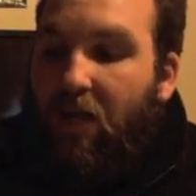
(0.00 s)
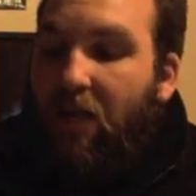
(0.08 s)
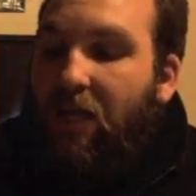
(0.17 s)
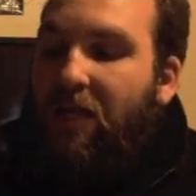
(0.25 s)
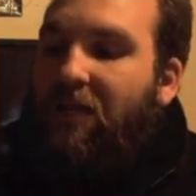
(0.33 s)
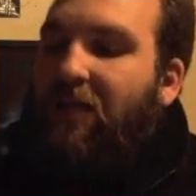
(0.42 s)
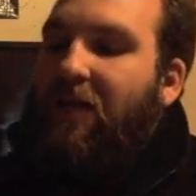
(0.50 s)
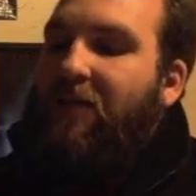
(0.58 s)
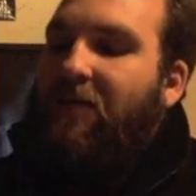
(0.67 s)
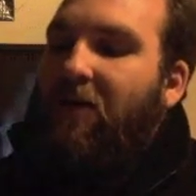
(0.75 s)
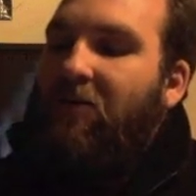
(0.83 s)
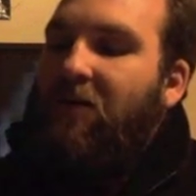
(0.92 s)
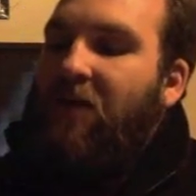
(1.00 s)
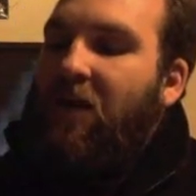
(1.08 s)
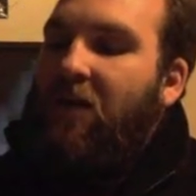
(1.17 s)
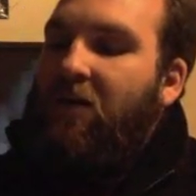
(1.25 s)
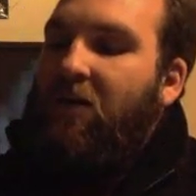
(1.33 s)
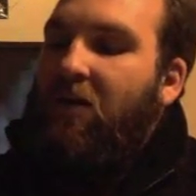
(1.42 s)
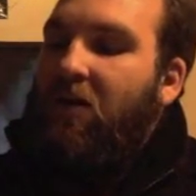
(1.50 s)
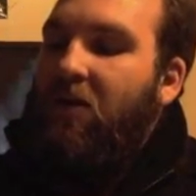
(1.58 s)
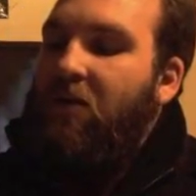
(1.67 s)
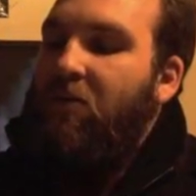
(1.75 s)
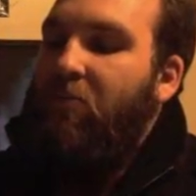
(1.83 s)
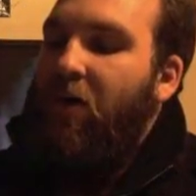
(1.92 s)
he lay down again
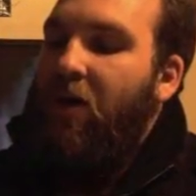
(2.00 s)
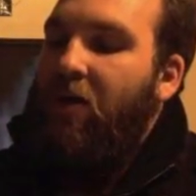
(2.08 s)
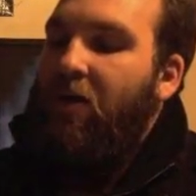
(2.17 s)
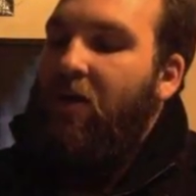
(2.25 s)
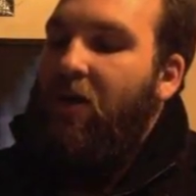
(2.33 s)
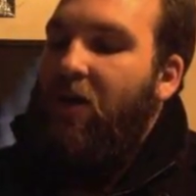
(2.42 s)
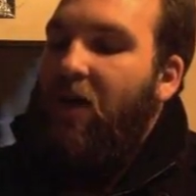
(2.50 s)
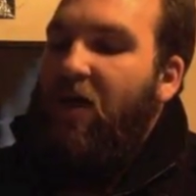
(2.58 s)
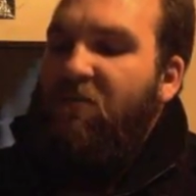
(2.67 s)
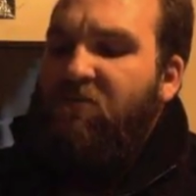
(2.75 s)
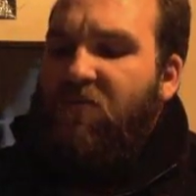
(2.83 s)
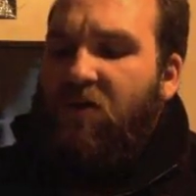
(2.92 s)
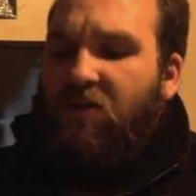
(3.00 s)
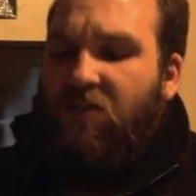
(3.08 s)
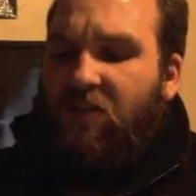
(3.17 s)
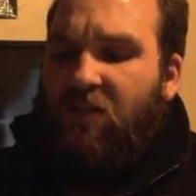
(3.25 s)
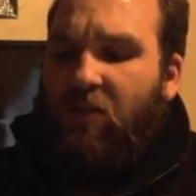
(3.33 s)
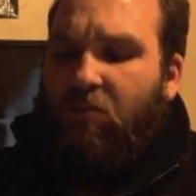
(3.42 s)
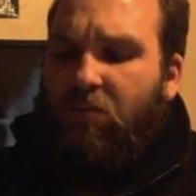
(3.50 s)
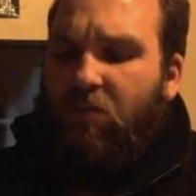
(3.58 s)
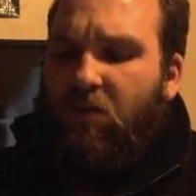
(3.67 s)
in the bed and fell asleep